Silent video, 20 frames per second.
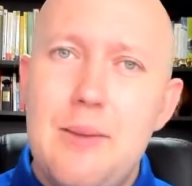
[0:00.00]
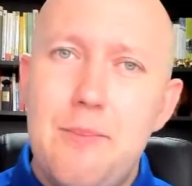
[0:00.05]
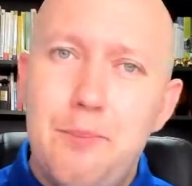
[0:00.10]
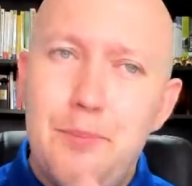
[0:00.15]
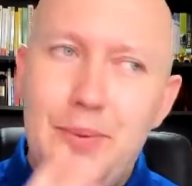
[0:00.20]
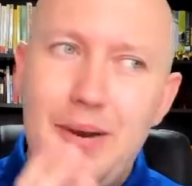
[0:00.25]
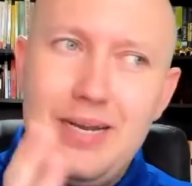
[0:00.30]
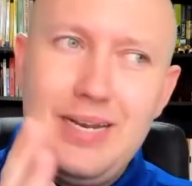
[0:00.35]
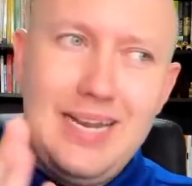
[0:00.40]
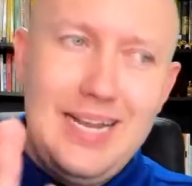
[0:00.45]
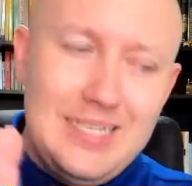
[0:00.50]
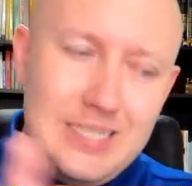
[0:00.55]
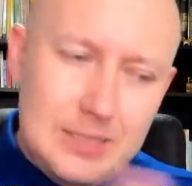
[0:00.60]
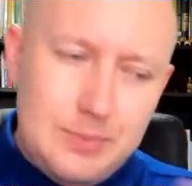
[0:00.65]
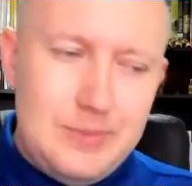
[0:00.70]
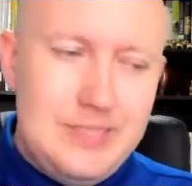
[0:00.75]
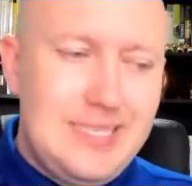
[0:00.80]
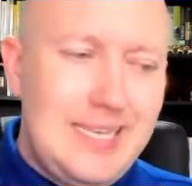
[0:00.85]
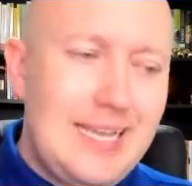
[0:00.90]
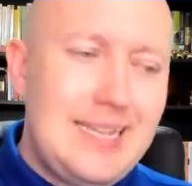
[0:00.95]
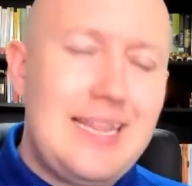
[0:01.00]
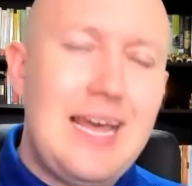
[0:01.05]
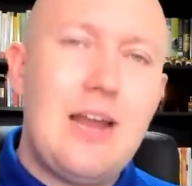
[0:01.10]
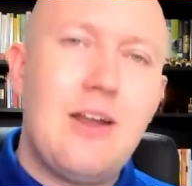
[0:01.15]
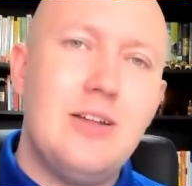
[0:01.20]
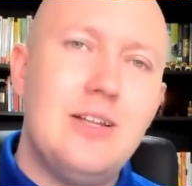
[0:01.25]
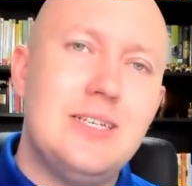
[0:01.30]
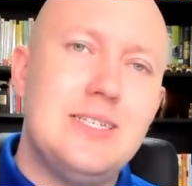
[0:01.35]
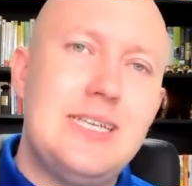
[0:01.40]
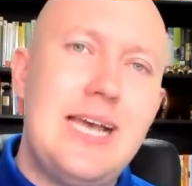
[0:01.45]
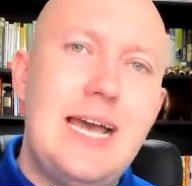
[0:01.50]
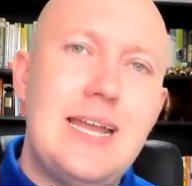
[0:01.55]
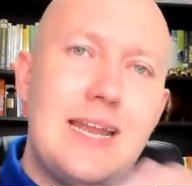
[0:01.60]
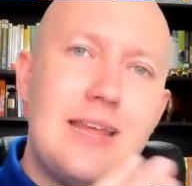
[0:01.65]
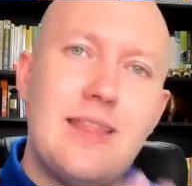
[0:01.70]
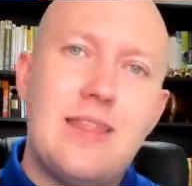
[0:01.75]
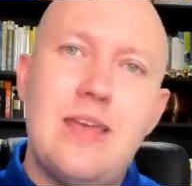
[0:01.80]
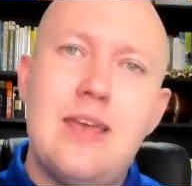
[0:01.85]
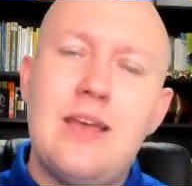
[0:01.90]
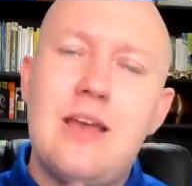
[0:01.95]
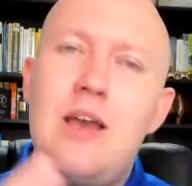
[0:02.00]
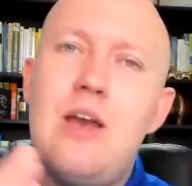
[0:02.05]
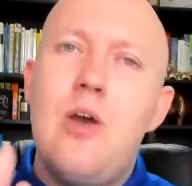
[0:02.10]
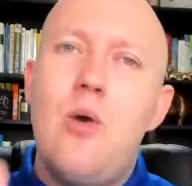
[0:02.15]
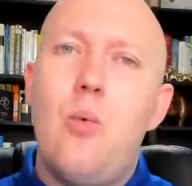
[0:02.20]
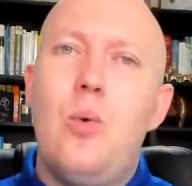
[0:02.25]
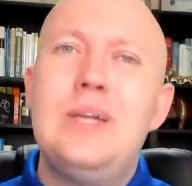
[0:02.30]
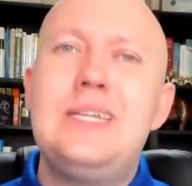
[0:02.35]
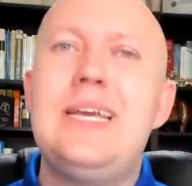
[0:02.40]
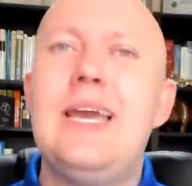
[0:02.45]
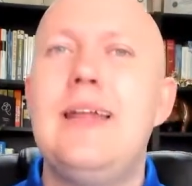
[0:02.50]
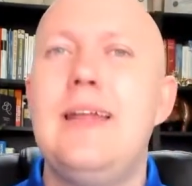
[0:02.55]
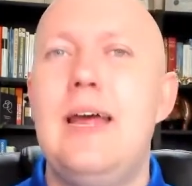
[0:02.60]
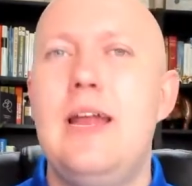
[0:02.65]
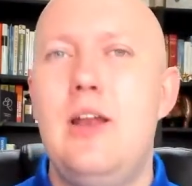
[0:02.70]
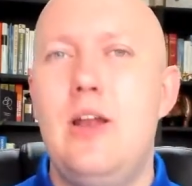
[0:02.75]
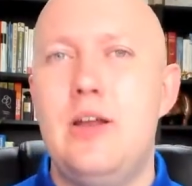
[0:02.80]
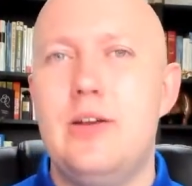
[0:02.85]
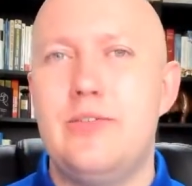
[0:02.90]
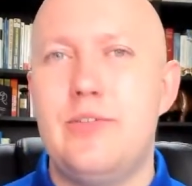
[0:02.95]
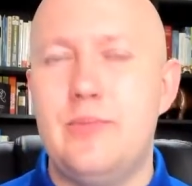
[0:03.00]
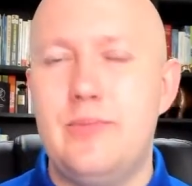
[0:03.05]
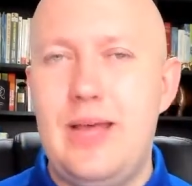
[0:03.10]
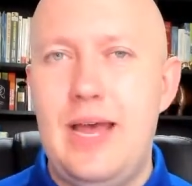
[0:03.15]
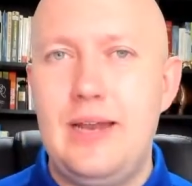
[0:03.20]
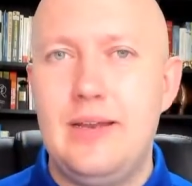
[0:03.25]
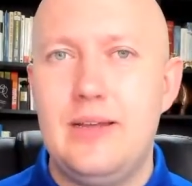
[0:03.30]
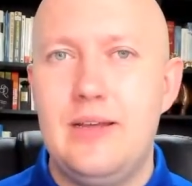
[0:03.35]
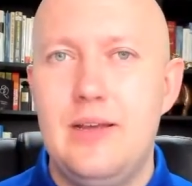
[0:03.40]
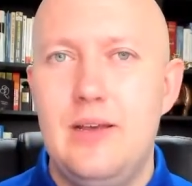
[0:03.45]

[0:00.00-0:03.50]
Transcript: But let's set that on the side and think, what can I learn from that?